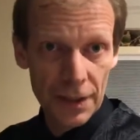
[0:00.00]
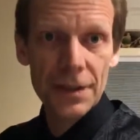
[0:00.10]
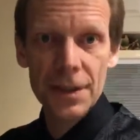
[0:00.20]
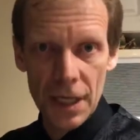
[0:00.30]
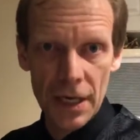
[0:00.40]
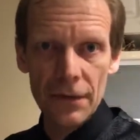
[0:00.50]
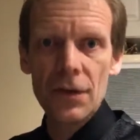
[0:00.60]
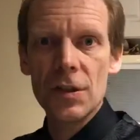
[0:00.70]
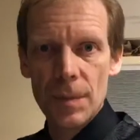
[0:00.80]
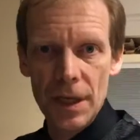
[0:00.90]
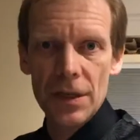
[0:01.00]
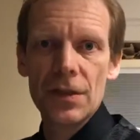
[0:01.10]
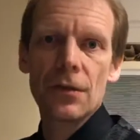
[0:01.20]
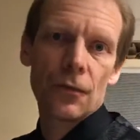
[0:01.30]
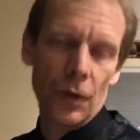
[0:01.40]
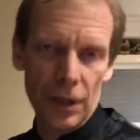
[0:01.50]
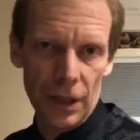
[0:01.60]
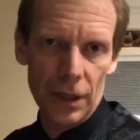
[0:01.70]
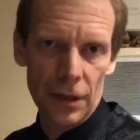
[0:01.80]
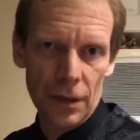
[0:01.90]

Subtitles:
Steve Speaks Freely.